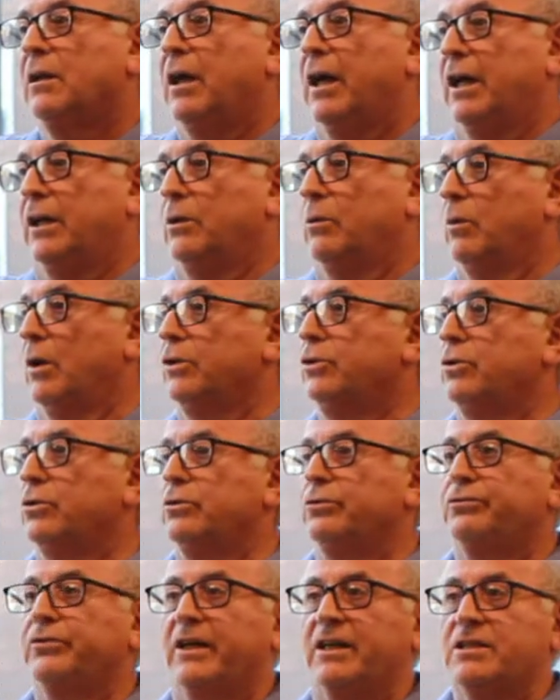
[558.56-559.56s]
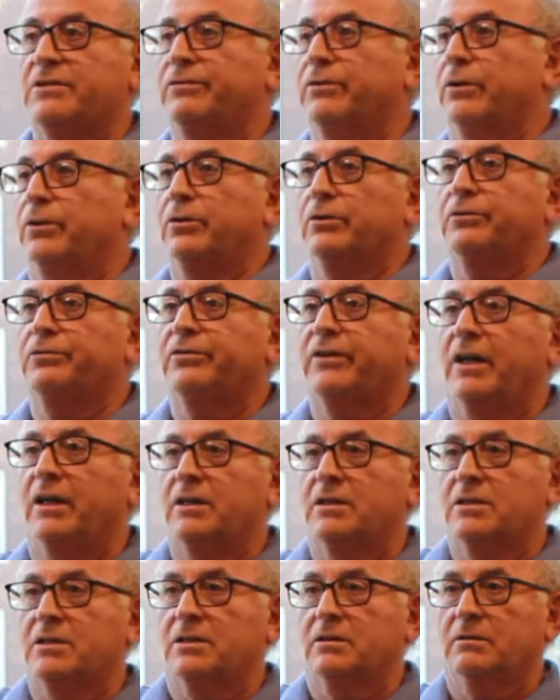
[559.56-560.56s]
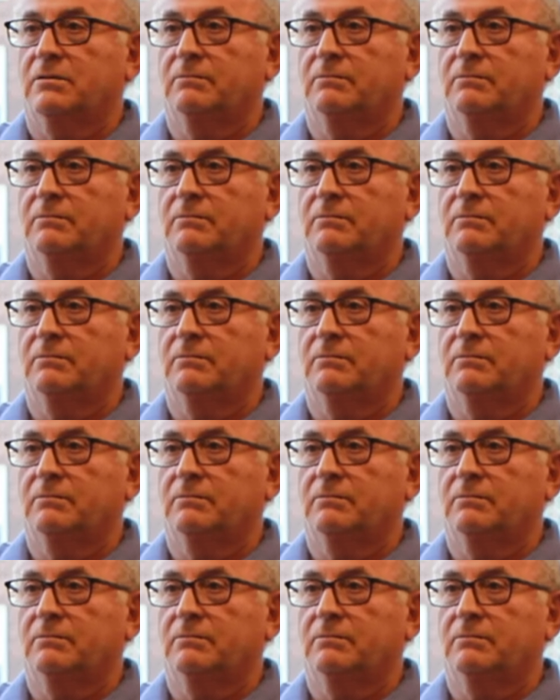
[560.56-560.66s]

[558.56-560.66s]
I don't want you to fast for your friends.